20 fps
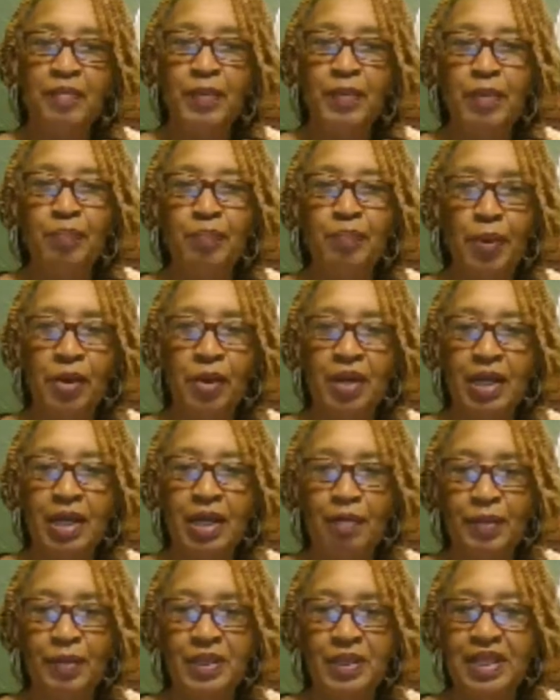burnt up or
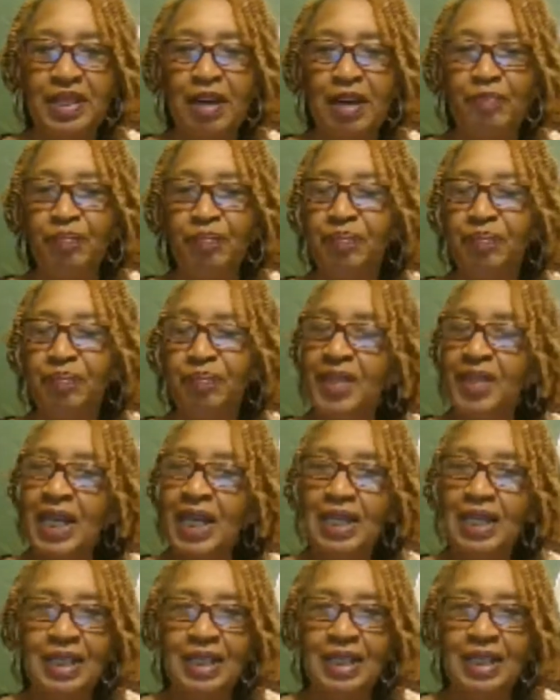something.
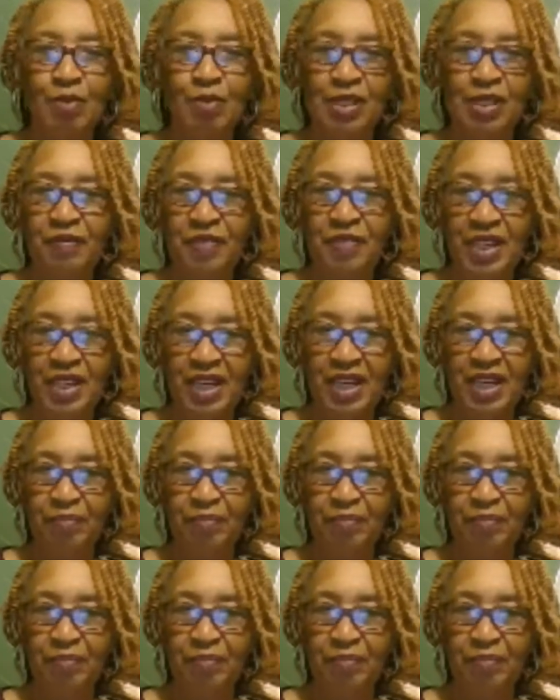That was funny.